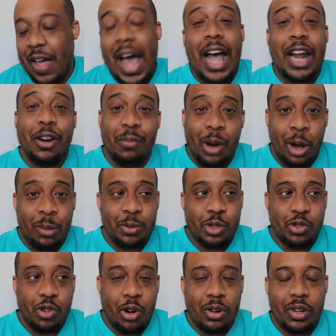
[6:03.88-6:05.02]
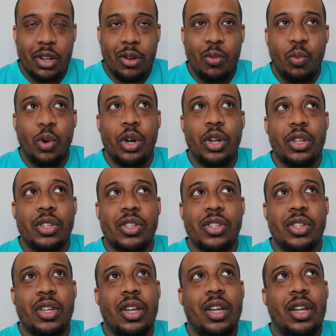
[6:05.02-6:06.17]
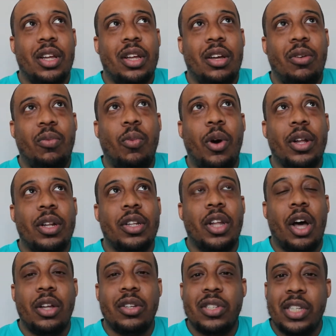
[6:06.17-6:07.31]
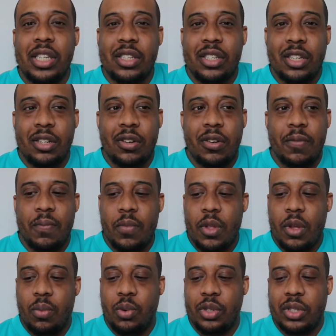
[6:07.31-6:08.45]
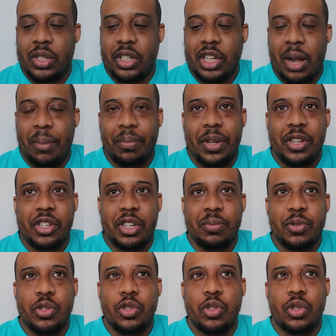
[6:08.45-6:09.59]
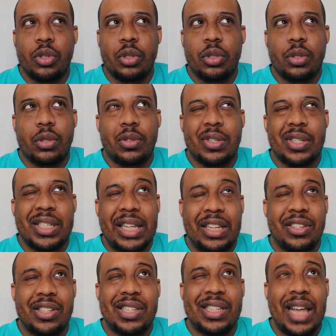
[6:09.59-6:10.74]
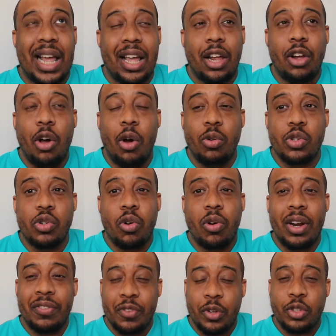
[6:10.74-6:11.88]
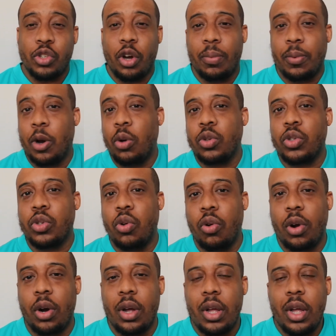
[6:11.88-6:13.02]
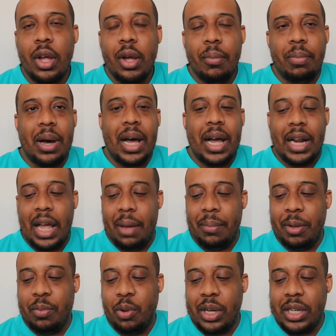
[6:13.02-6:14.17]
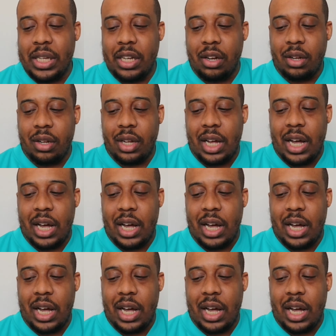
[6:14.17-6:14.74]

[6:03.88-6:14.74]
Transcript: Adam Armstrong was, what, last season was the championship's, I think, second goal scorer, if not top goal scorer, behind Emi Buendia.